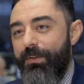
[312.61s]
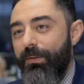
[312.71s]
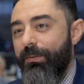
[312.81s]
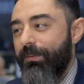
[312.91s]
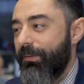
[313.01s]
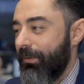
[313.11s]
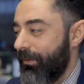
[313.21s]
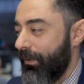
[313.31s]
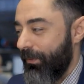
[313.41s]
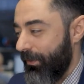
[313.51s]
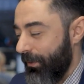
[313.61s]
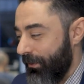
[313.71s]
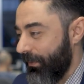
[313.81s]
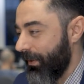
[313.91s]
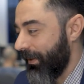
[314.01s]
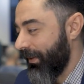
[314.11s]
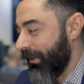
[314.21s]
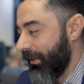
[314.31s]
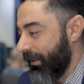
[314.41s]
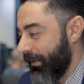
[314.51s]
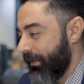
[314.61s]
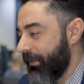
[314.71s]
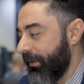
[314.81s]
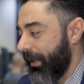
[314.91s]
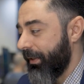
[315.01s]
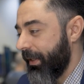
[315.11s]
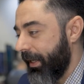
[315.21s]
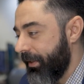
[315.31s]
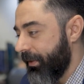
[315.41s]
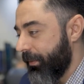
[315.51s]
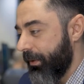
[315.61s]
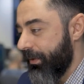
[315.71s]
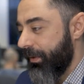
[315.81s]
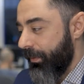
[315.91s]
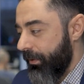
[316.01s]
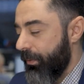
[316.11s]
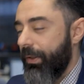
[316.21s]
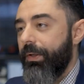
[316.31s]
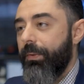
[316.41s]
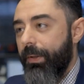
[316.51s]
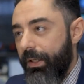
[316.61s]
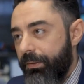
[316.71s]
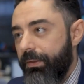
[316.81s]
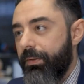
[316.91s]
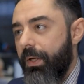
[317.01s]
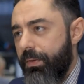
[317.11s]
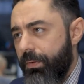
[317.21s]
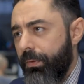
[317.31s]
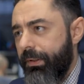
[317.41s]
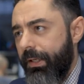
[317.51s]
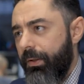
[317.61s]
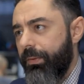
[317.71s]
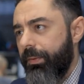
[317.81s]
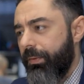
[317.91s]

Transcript: So for the first 9 days, it was running around and sorting out